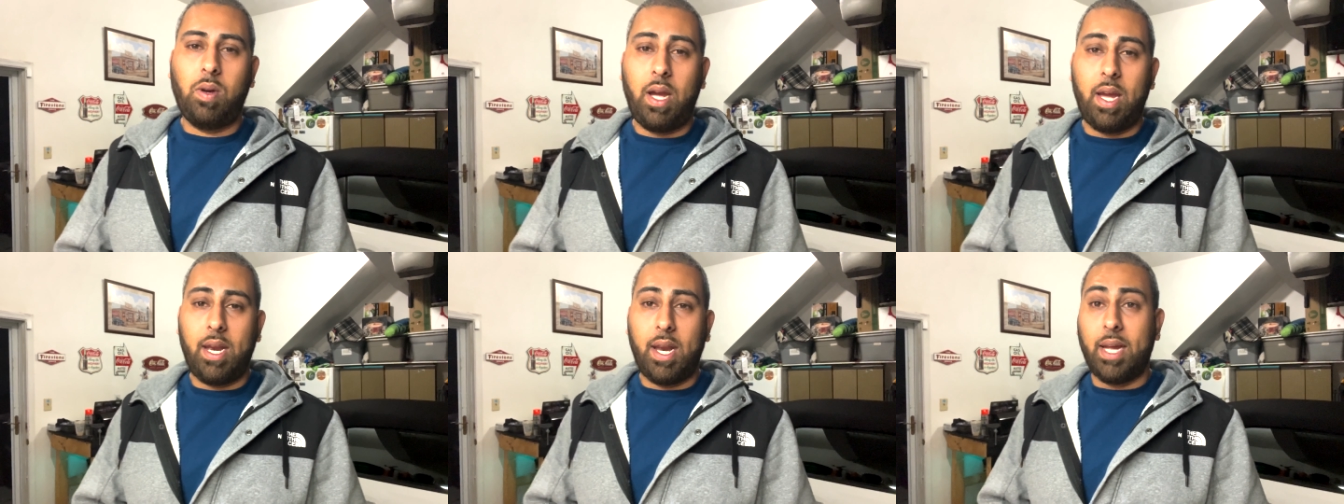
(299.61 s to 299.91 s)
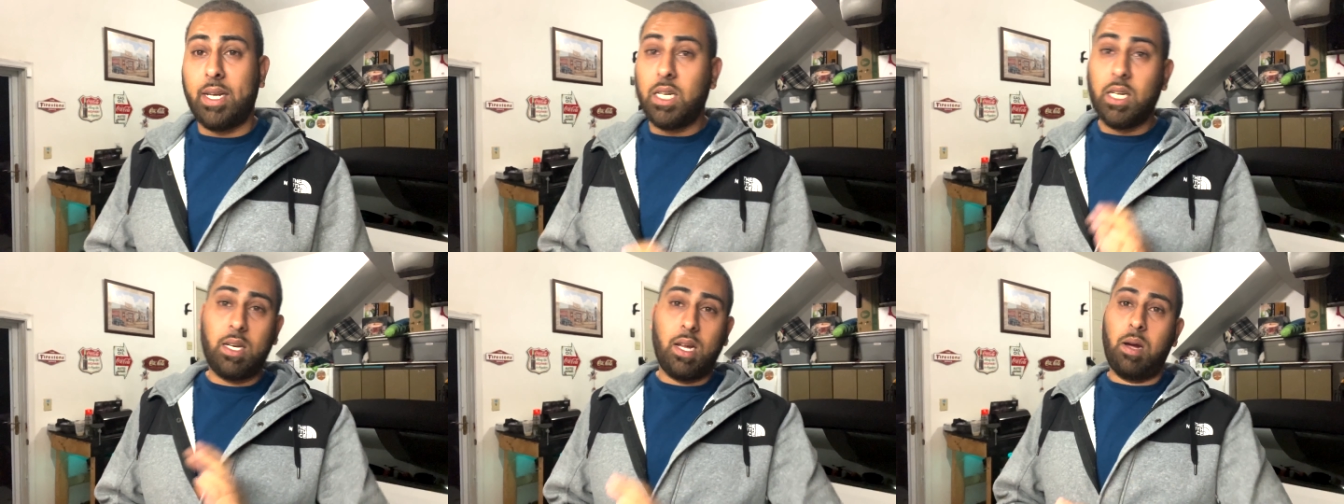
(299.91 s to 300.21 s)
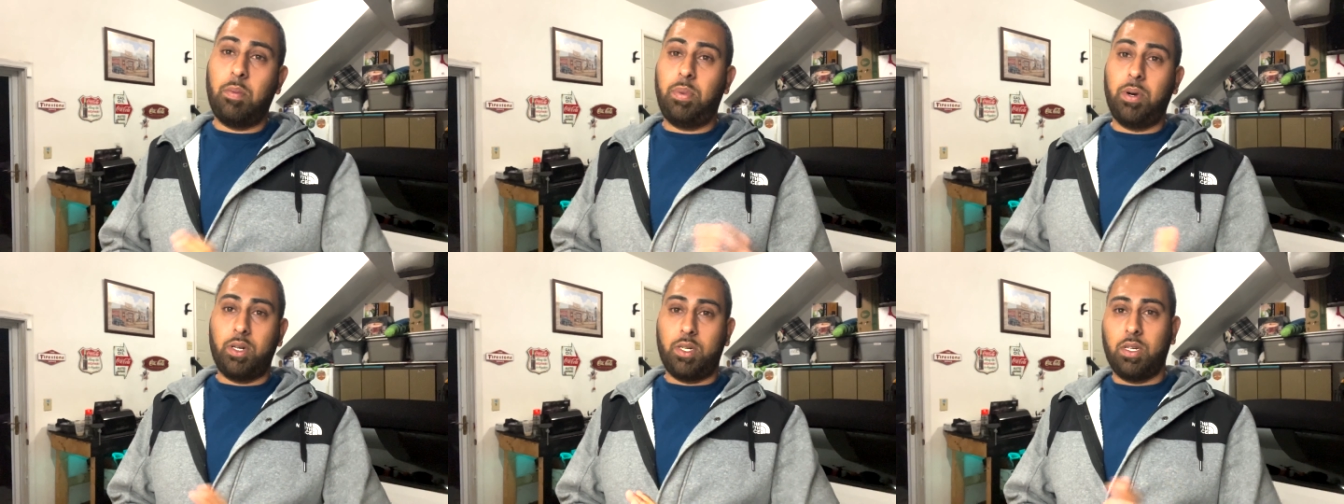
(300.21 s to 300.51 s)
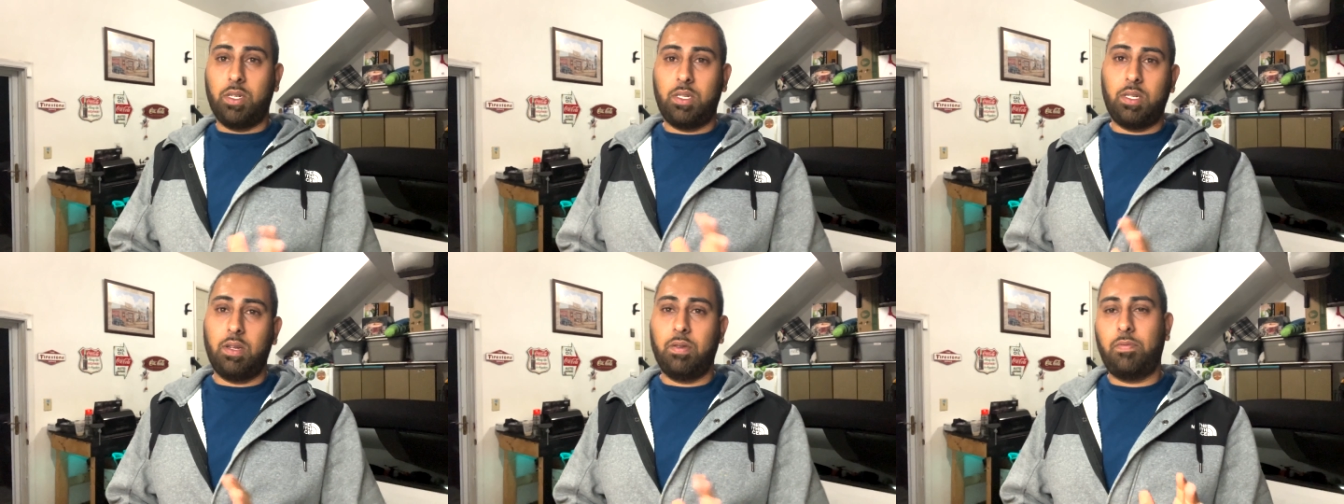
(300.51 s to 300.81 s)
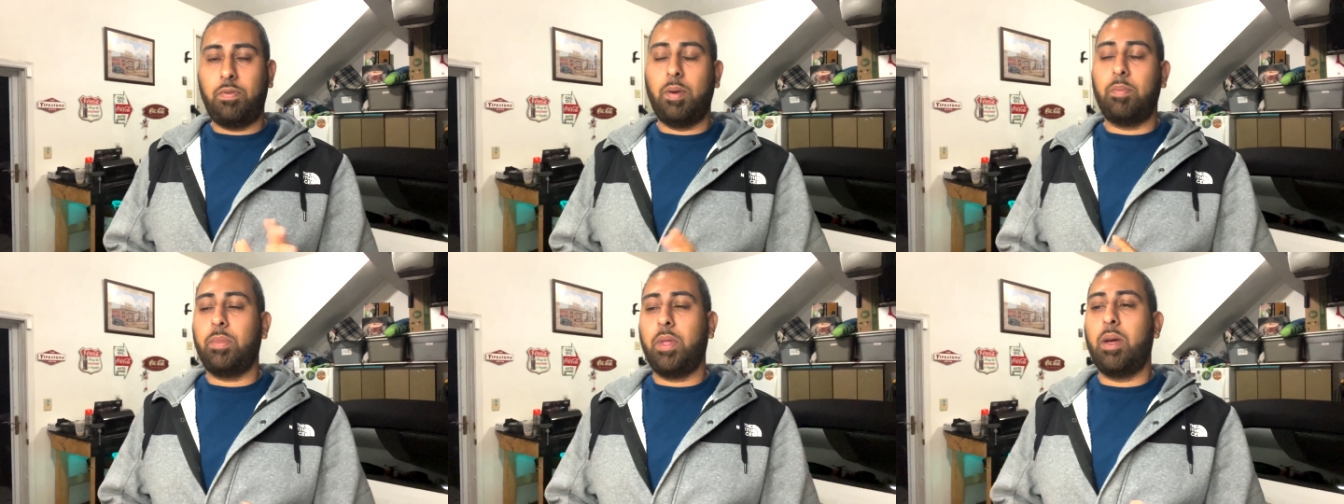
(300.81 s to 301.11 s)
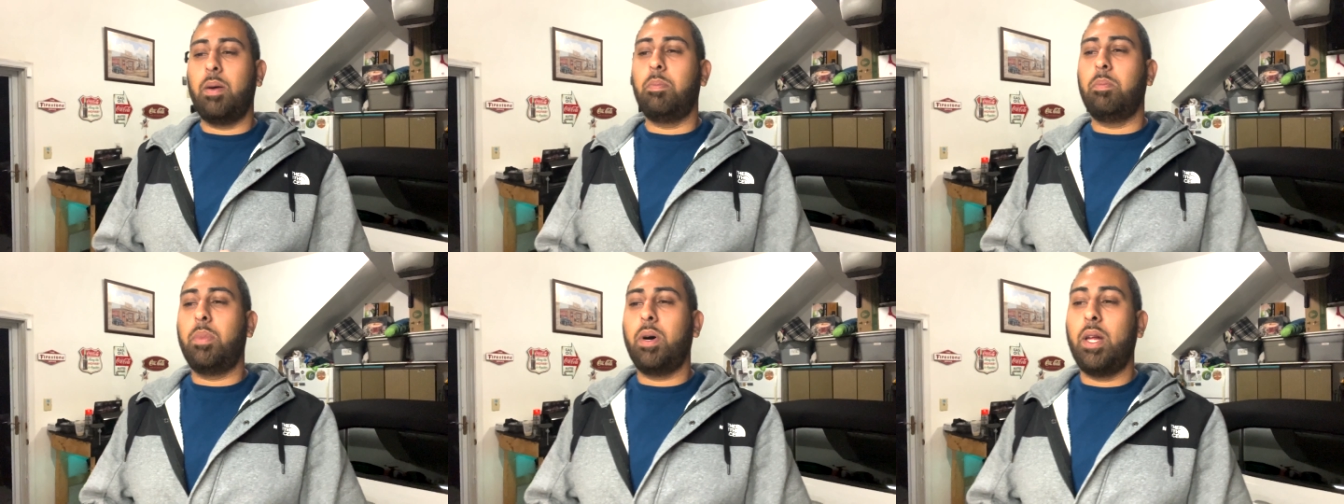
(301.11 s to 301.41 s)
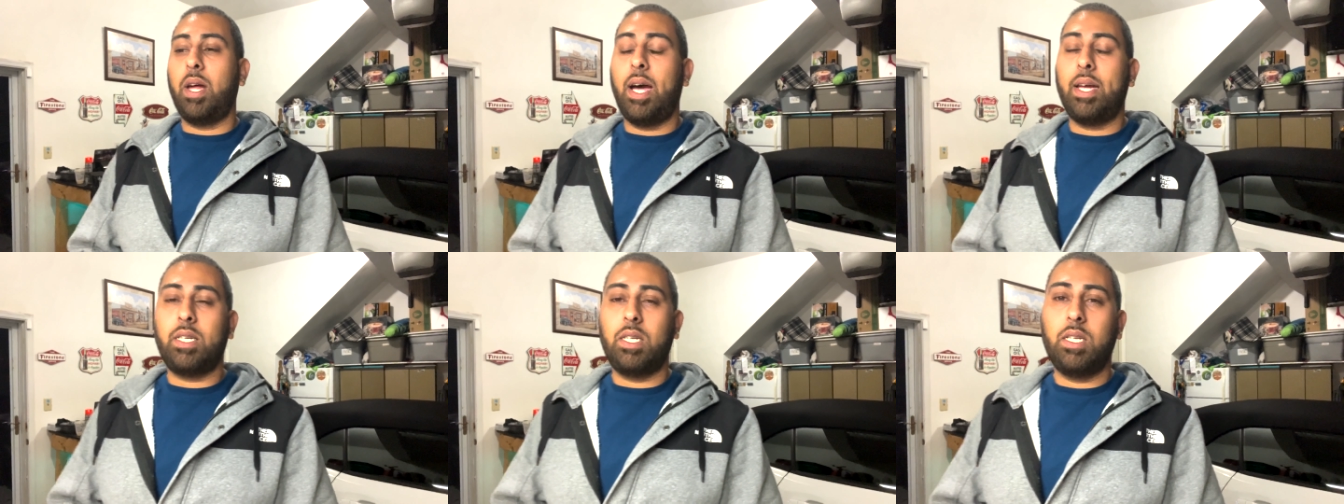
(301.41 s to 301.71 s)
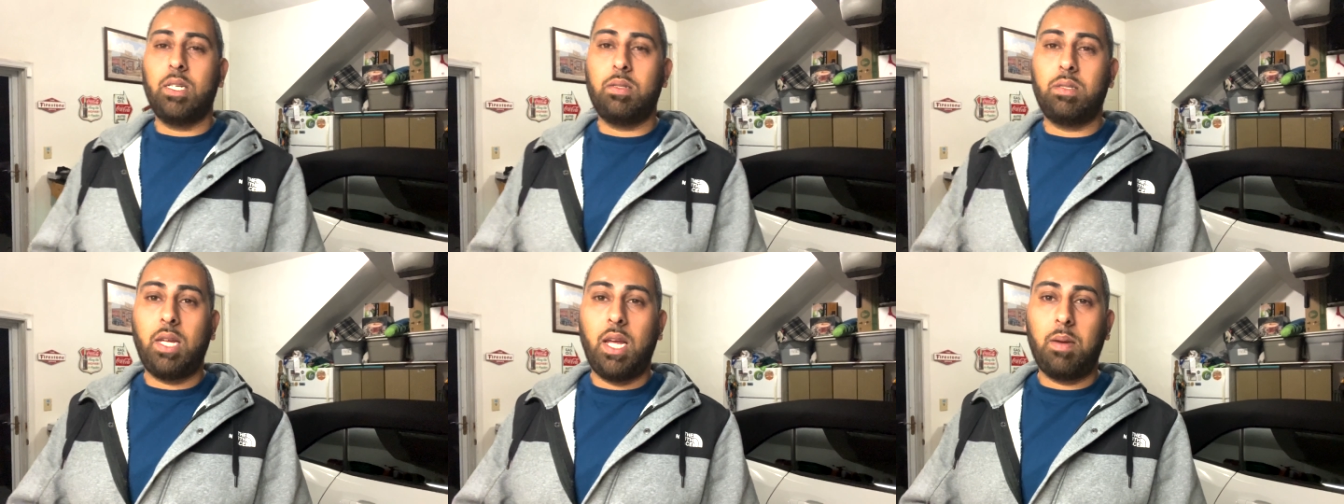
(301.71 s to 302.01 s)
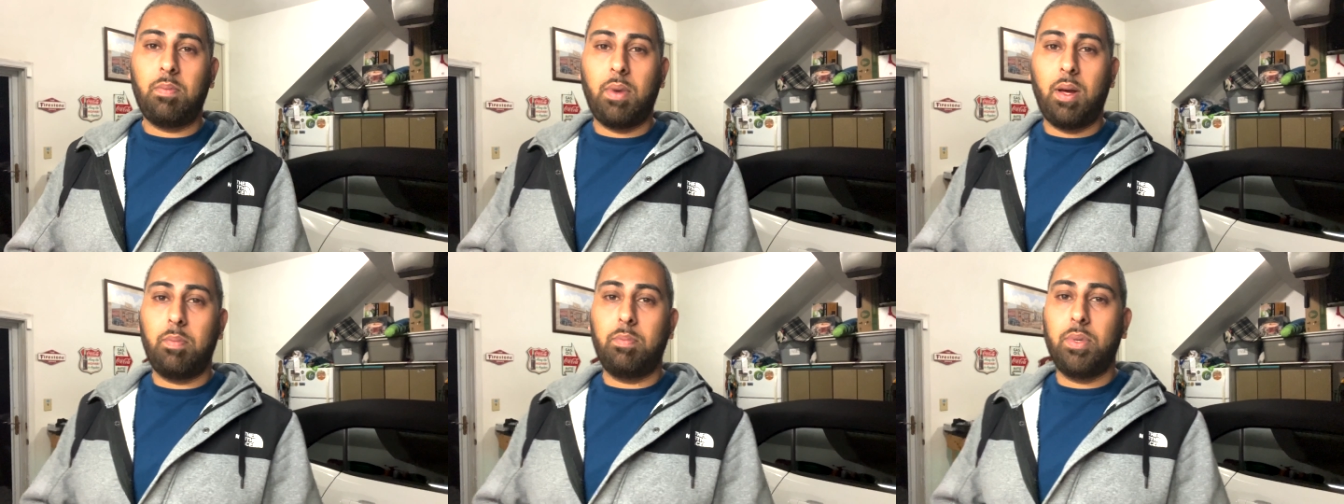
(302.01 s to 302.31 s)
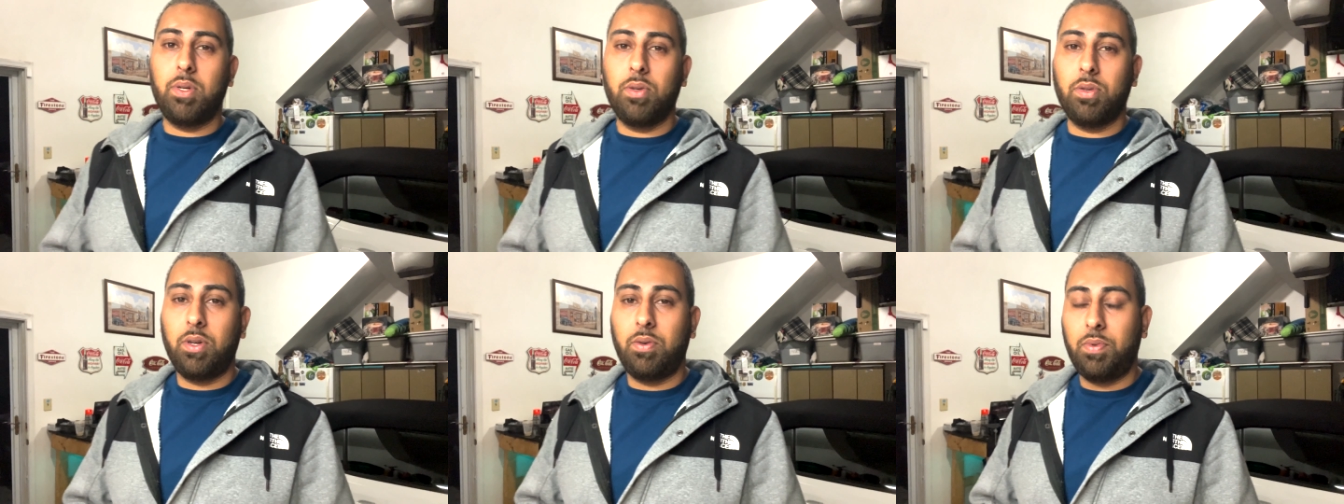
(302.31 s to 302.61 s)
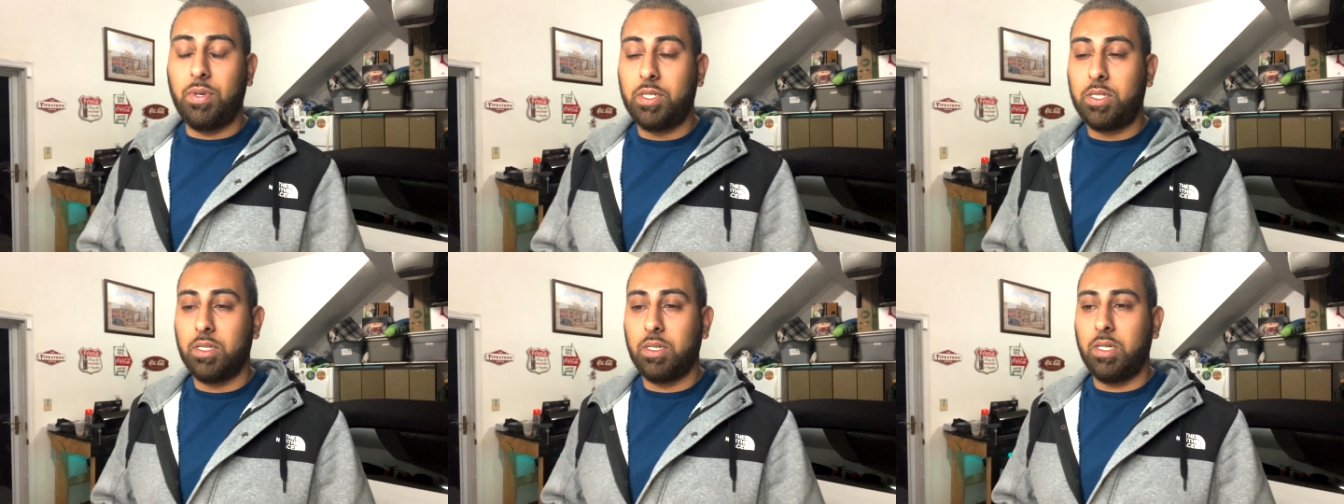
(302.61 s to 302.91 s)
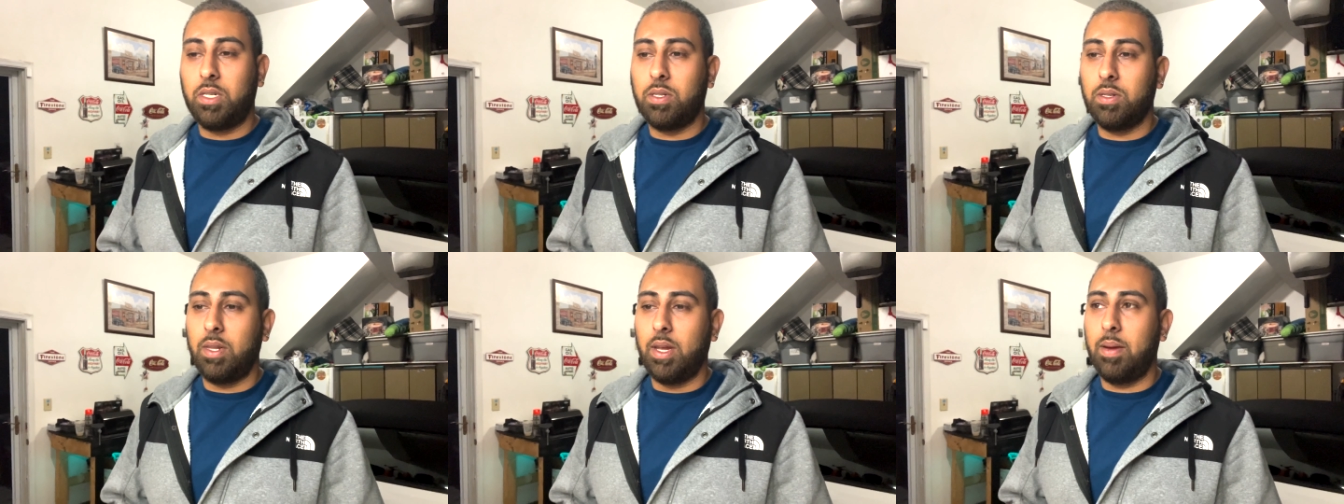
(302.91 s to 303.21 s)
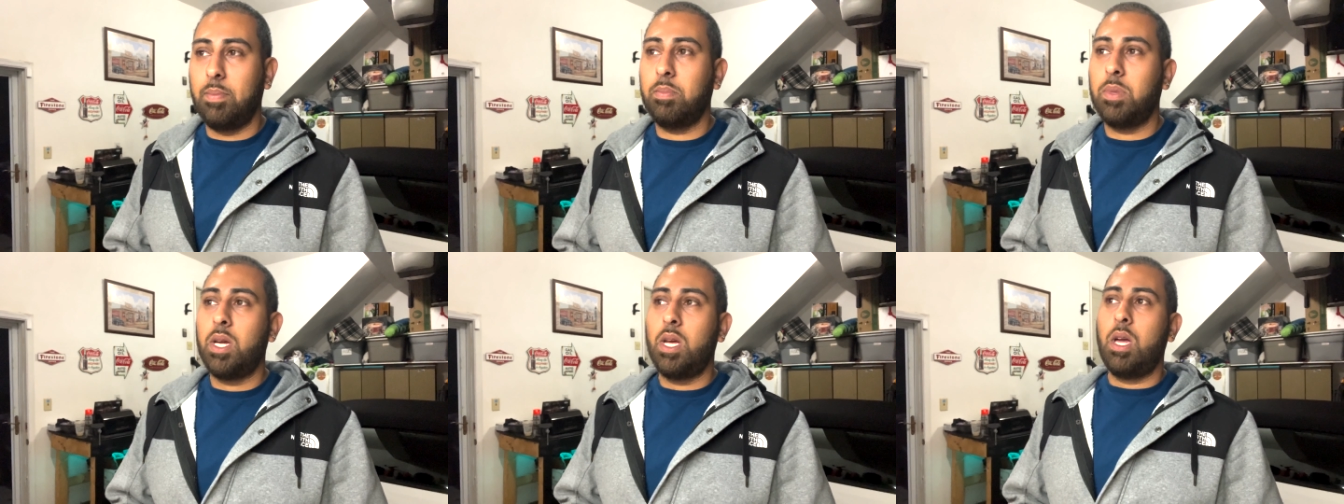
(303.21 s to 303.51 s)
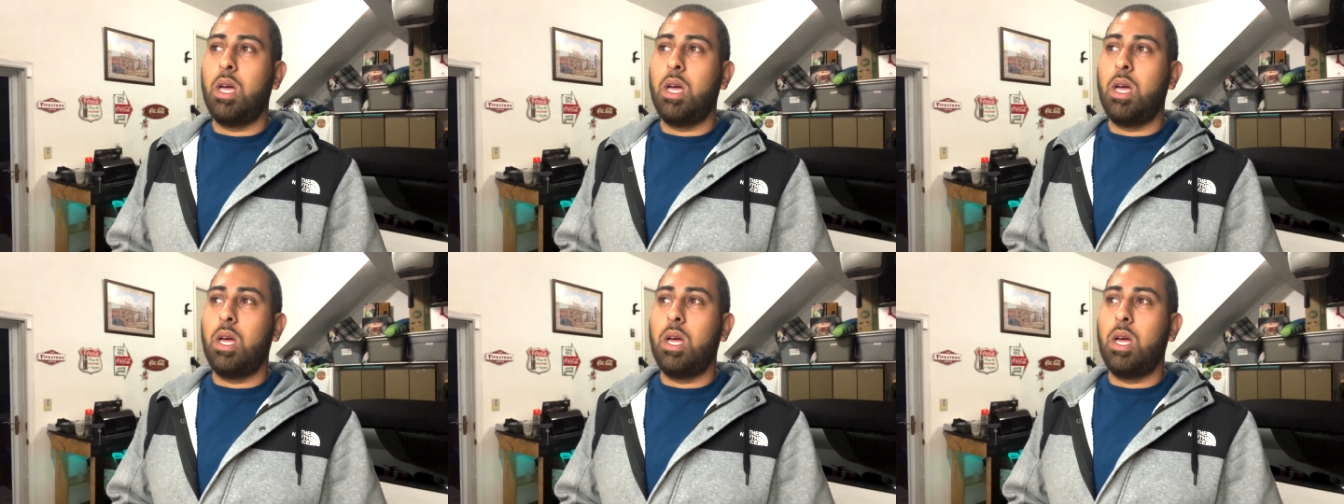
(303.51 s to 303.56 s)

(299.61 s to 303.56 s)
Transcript: and I did not purchase it from them, but I did take my build originally to them.